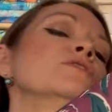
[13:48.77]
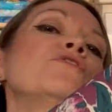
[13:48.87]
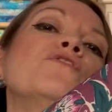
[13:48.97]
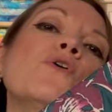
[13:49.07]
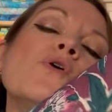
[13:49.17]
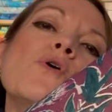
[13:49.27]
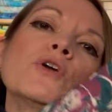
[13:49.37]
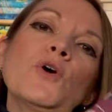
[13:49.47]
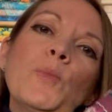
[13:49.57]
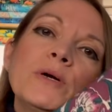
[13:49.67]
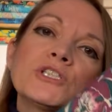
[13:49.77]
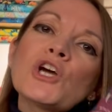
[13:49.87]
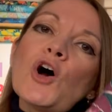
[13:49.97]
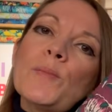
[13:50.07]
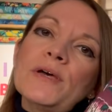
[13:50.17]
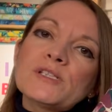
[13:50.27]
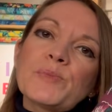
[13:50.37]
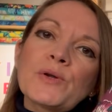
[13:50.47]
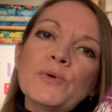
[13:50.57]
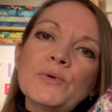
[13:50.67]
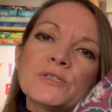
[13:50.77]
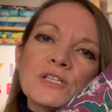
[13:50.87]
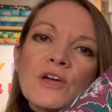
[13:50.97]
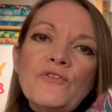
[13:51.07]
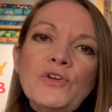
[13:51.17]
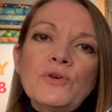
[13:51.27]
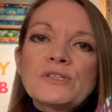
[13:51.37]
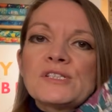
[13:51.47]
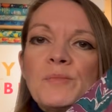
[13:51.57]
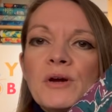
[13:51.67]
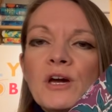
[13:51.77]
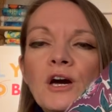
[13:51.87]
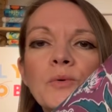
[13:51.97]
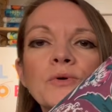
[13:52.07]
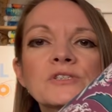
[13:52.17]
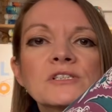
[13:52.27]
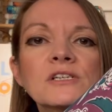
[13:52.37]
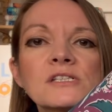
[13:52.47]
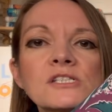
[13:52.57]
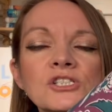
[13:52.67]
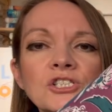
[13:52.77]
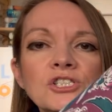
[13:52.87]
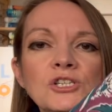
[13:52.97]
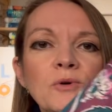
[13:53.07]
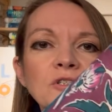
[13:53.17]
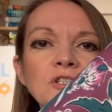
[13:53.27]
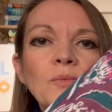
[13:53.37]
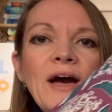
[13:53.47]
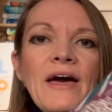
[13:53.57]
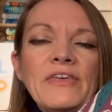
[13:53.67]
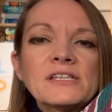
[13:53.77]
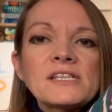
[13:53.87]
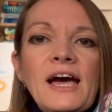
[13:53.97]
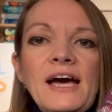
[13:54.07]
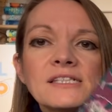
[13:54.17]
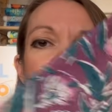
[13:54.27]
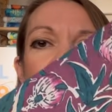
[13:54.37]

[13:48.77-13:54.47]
for your pyjamas, but also for your summer coordinates, should you want to wear this as